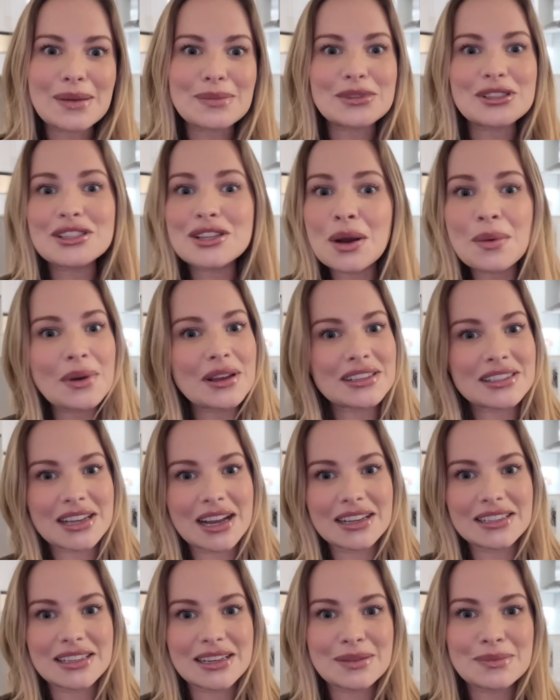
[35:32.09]
I'm so
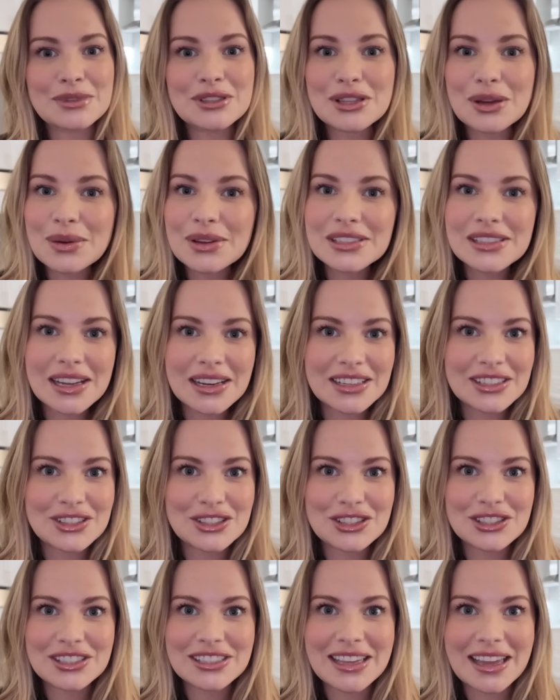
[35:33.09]
excited. I'm so excited
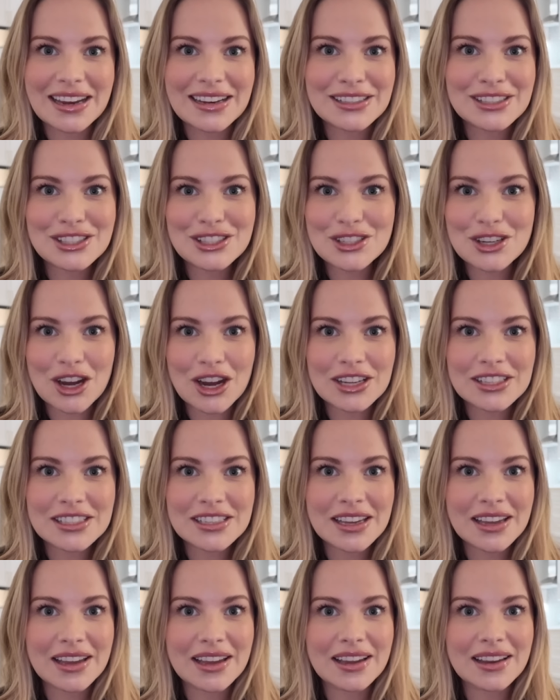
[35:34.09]
to just get it
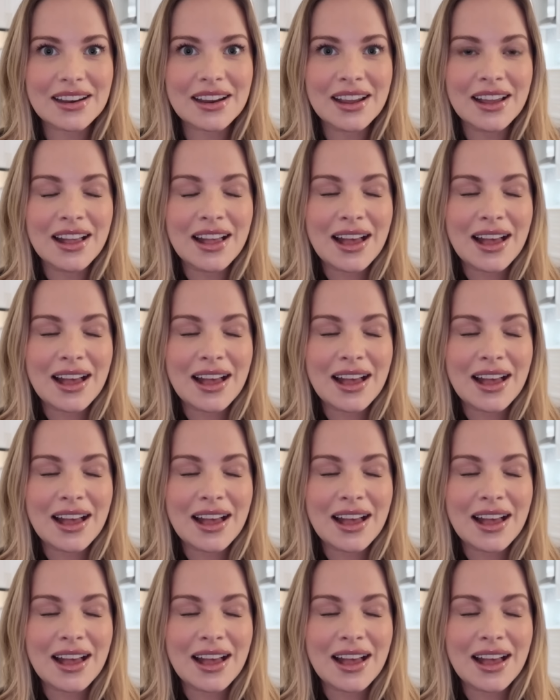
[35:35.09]
started.